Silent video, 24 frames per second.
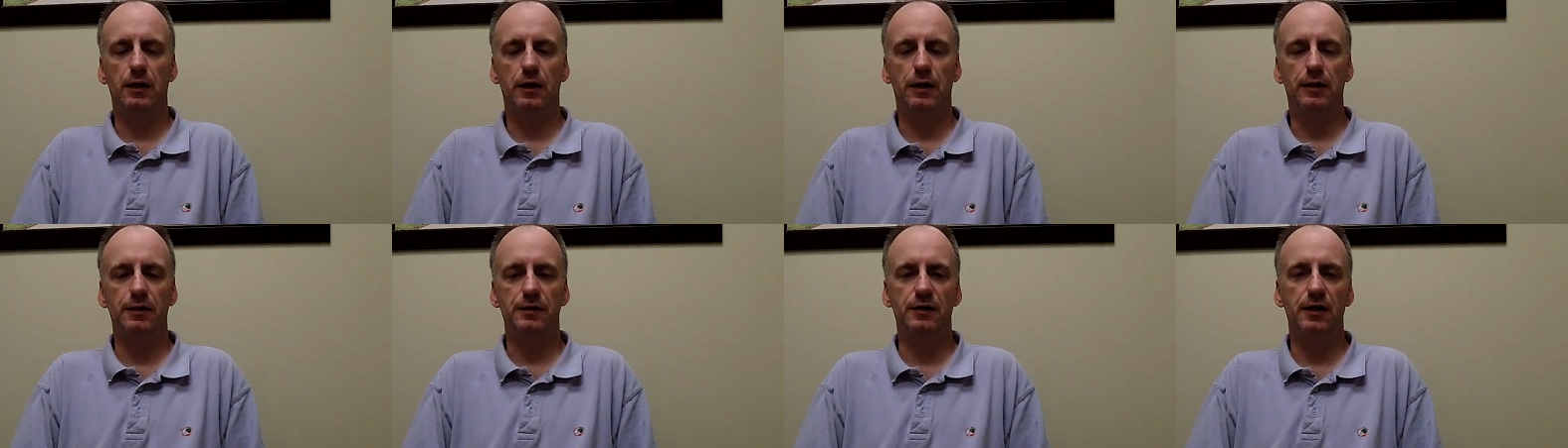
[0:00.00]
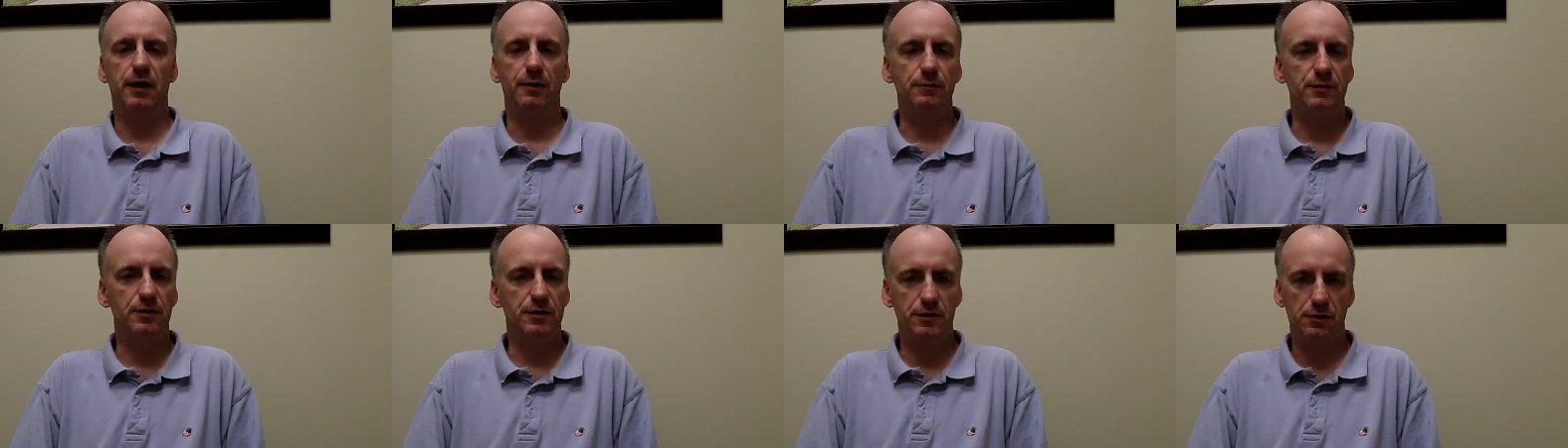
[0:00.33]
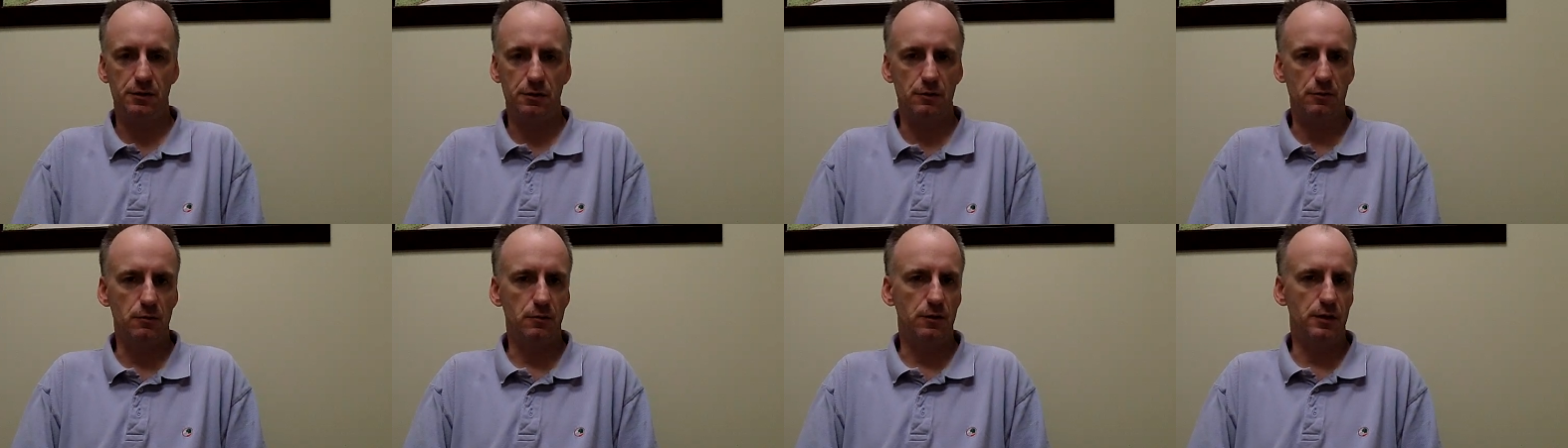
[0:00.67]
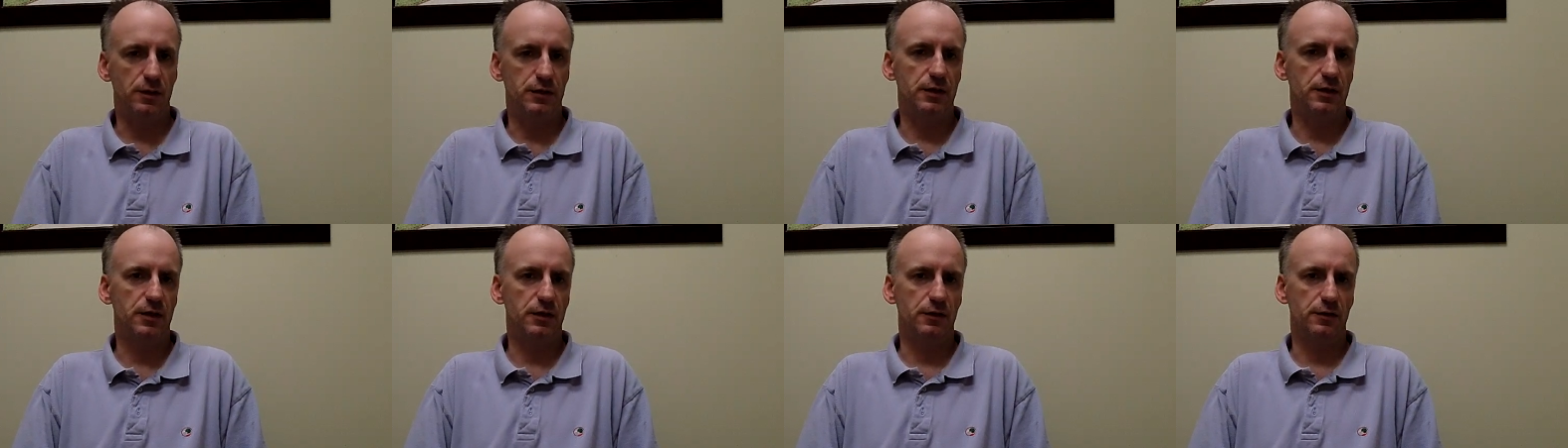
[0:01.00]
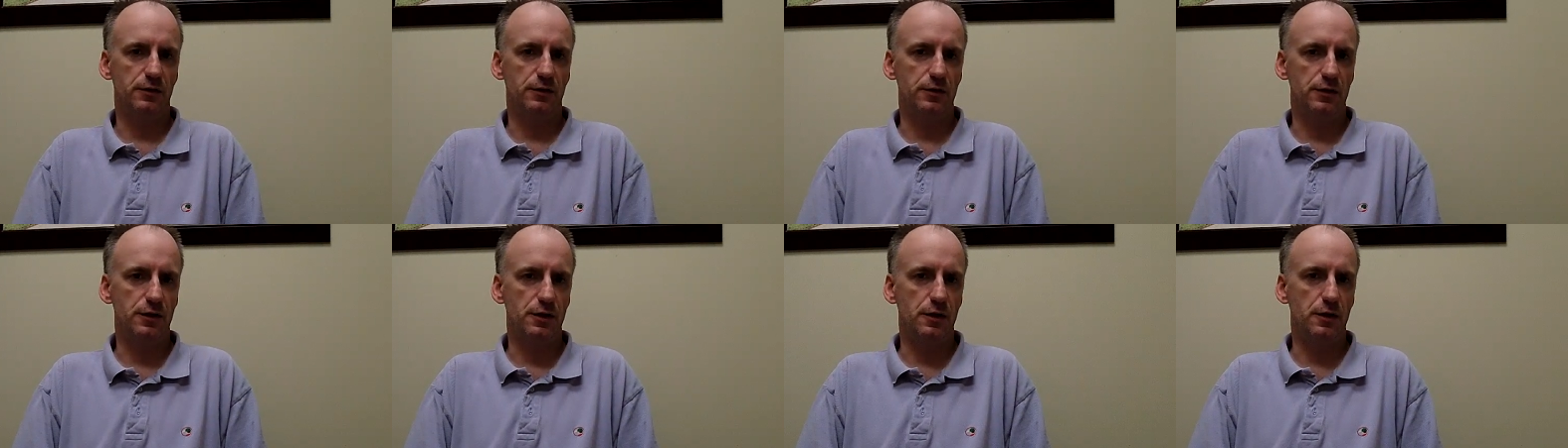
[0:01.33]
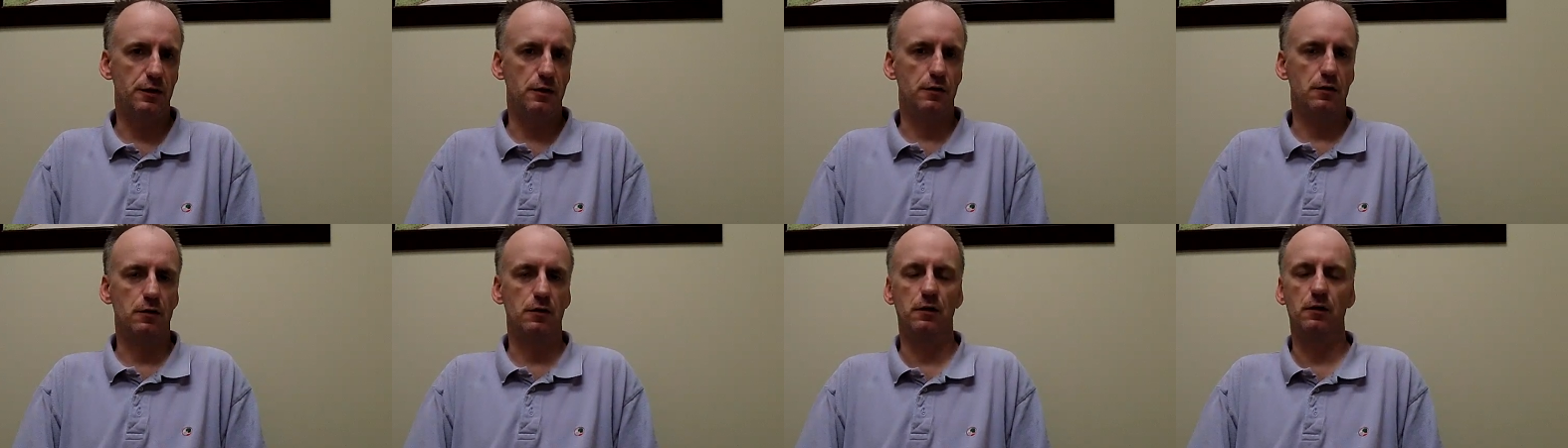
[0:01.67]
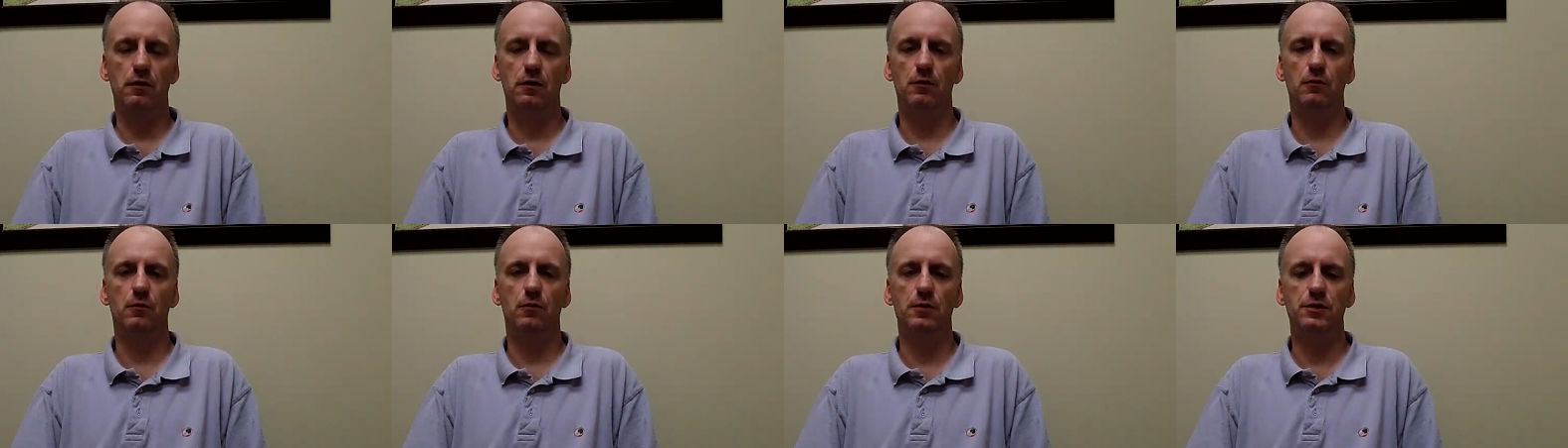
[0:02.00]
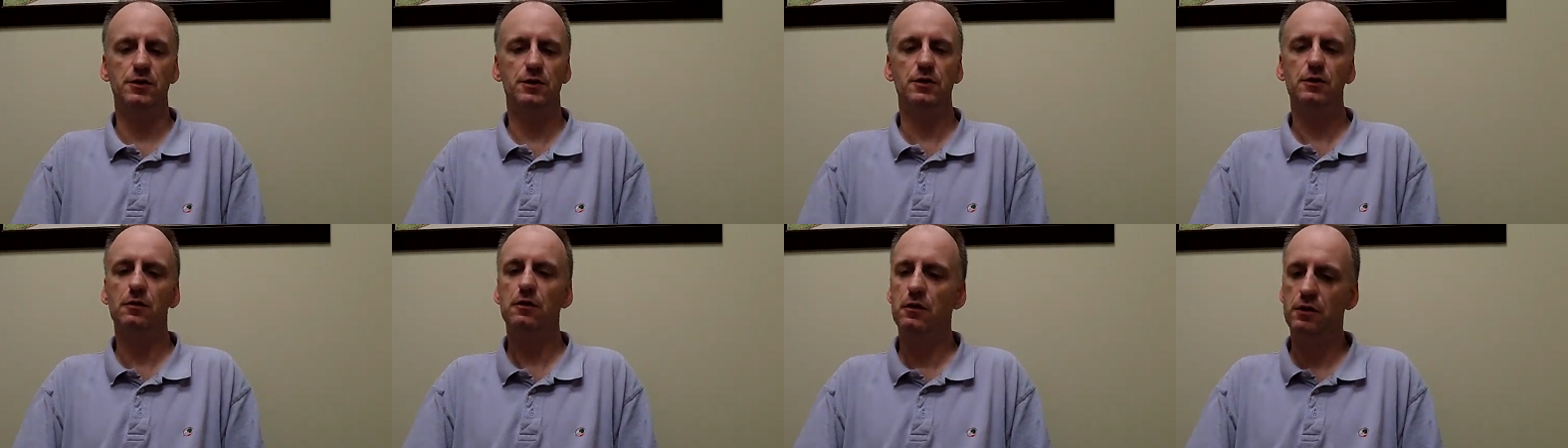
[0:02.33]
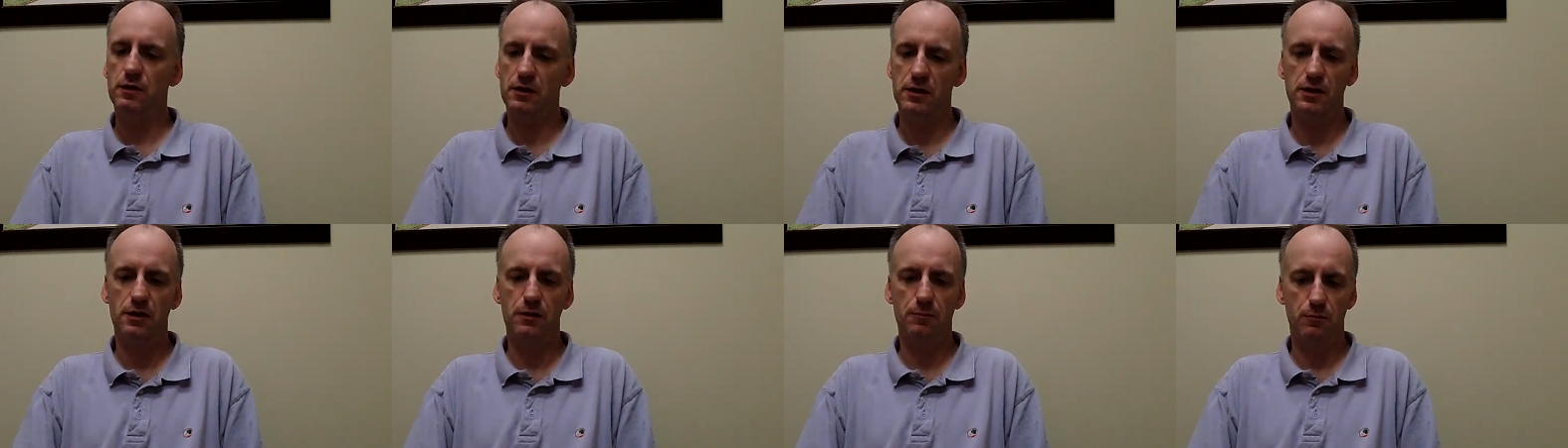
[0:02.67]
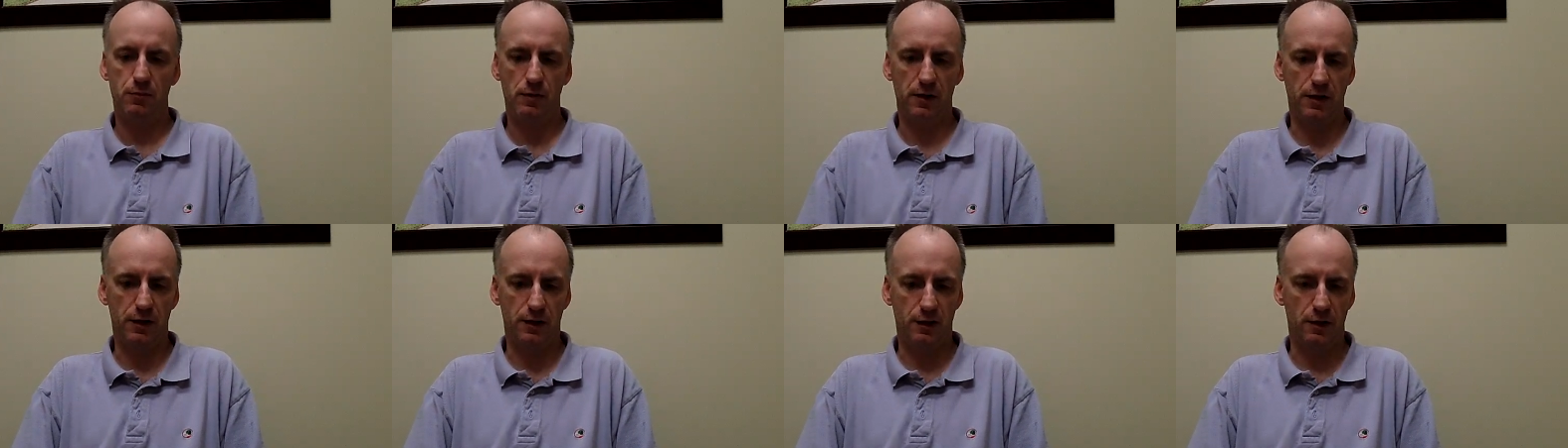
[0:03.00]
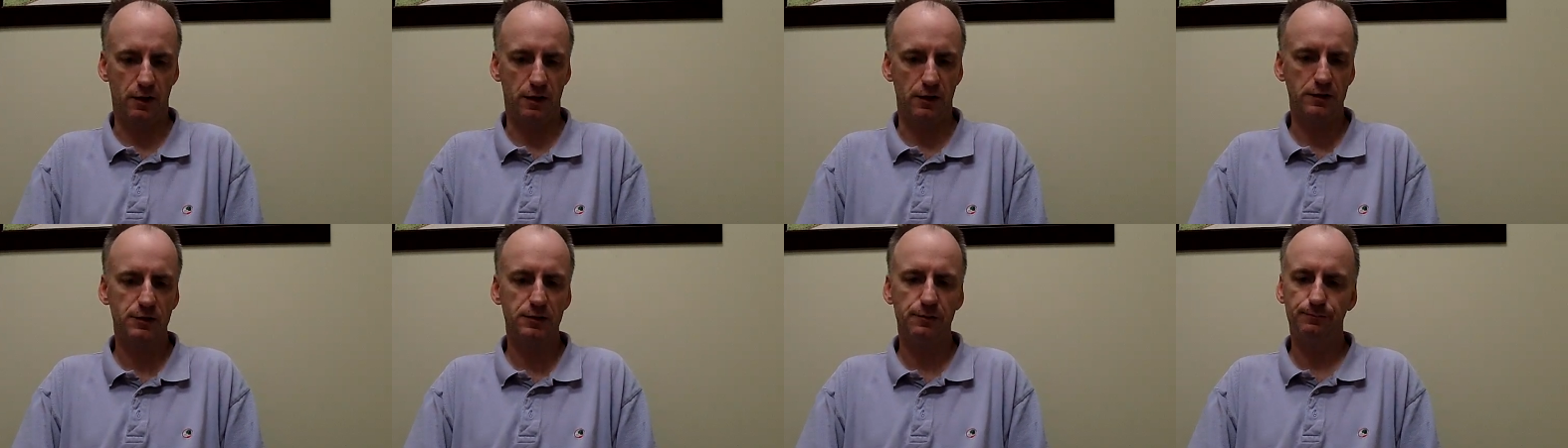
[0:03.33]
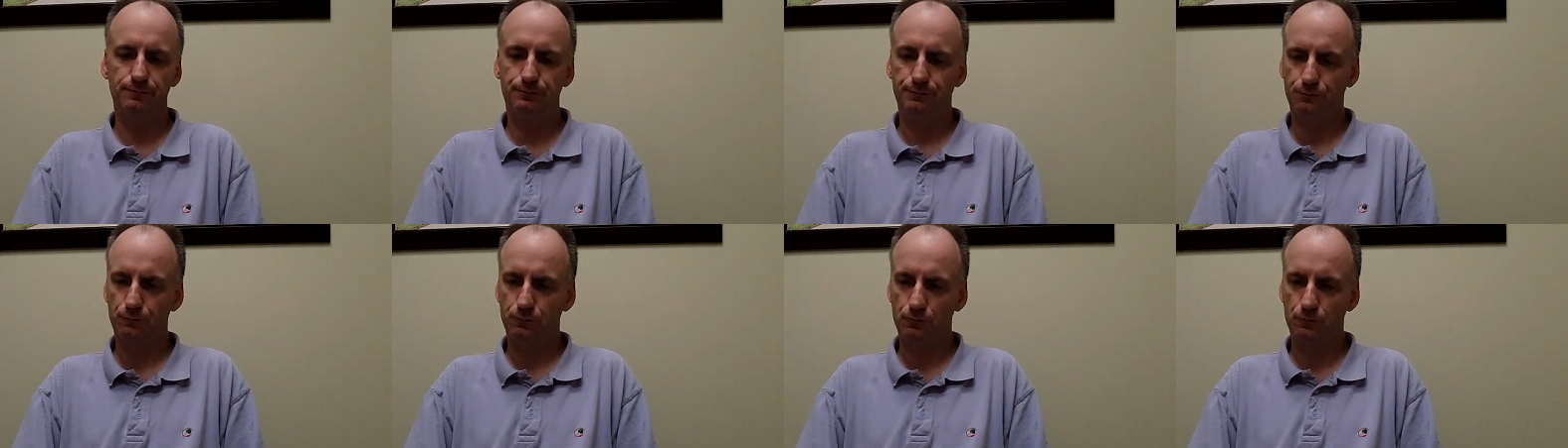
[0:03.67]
uh, W two at the end of the year, what you're going to need to bring us